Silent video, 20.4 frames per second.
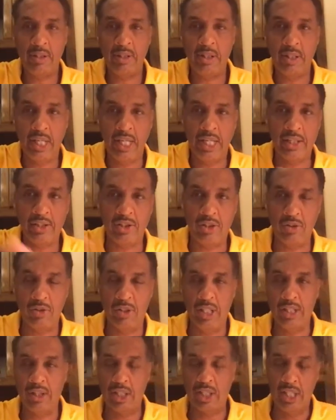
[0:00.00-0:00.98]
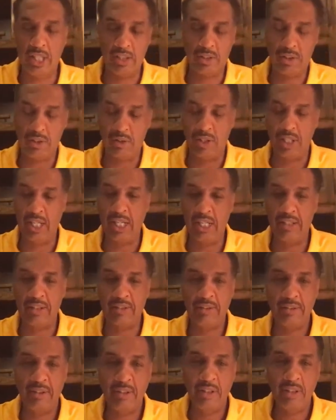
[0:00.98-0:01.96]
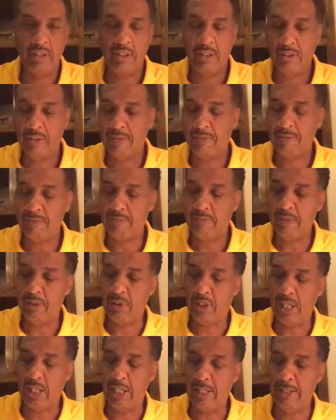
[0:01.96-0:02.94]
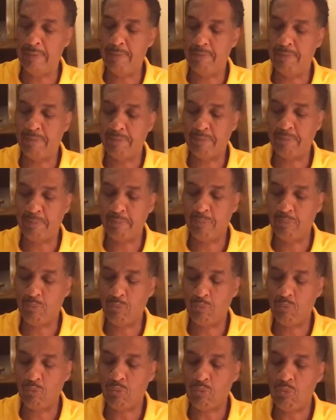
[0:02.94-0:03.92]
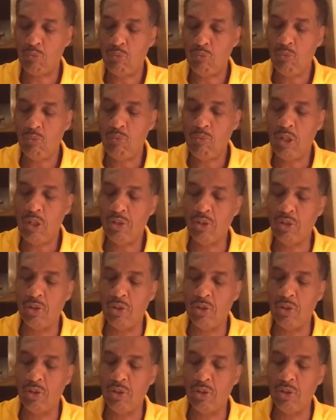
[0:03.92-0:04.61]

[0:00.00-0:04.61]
let us do this, let us do that. Okay. So